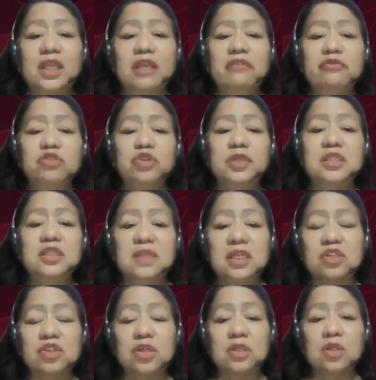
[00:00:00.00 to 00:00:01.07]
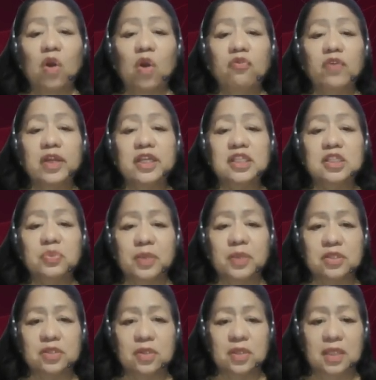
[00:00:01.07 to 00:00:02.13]
if jurisdiction over his
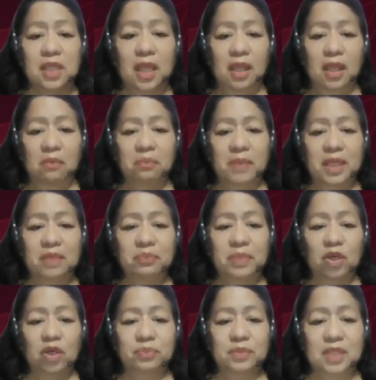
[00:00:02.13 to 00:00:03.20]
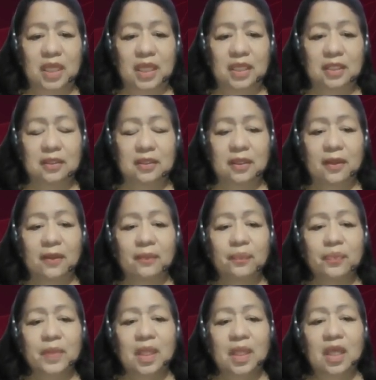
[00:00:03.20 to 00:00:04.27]
person may be obtained.
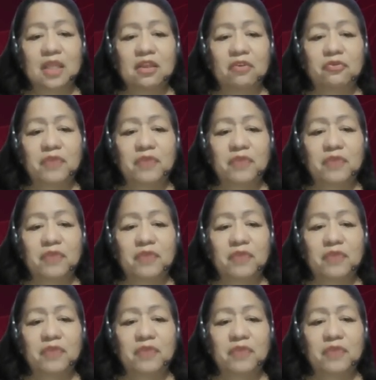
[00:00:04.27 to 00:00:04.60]
The